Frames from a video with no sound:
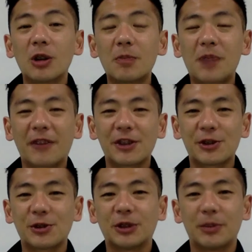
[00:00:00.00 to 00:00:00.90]
private
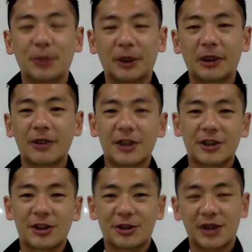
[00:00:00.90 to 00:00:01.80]
school in Perth, Western
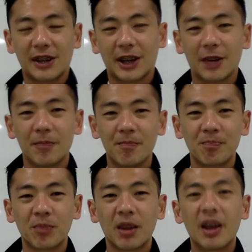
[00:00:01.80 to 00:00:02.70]
Australia.
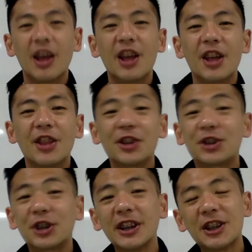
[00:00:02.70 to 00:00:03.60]
The
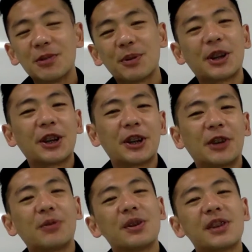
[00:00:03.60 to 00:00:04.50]
journey to be
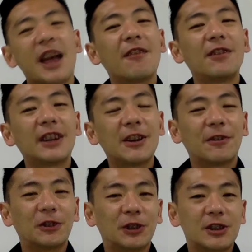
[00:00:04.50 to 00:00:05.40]
here was heavily
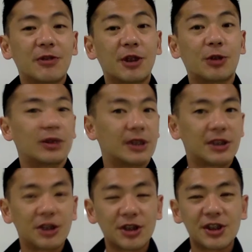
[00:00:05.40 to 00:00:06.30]
influenced with good
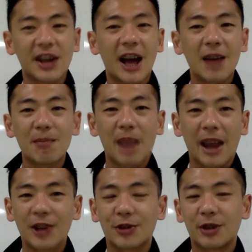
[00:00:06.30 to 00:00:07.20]
decisions I
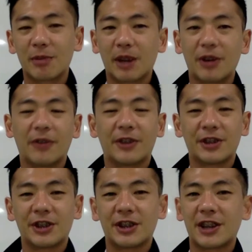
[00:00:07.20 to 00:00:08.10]
made during my
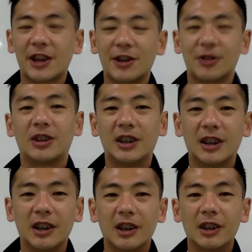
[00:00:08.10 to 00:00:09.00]
university tenure.
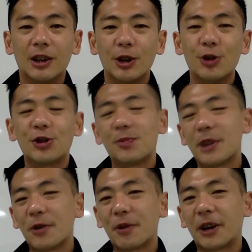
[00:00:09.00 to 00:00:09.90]
You should be
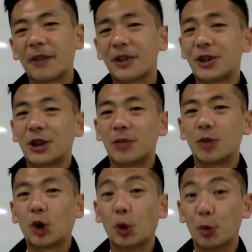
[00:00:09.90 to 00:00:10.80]
aware of the term
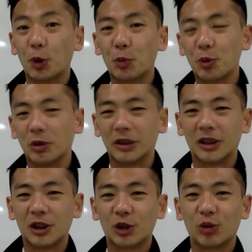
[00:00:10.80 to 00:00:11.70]
kupu-kupu,
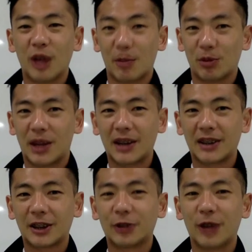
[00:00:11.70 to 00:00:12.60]
kuliah pulang,
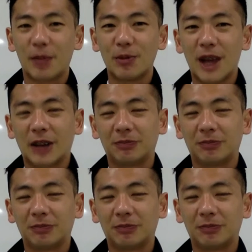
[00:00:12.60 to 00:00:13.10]
kuliah pulang.